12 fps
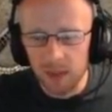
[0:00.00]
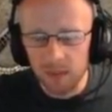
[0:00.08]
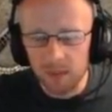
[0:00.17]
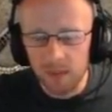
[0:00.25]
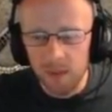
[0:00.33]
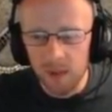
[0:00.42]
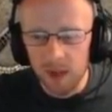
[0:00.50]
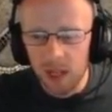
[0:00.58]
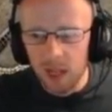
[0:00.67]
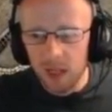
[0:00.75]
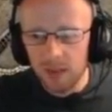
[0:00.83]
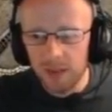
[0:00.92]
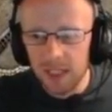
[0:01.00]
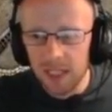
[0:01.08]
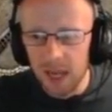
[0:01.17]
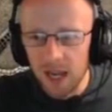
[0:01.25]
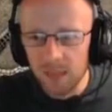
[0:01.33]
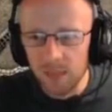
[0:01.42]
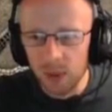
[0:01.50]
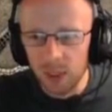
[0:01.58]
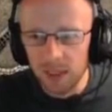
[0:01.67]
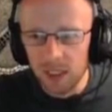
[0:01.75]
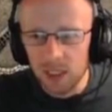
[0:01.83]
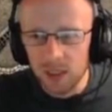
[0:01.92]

Remember, these guys pulling this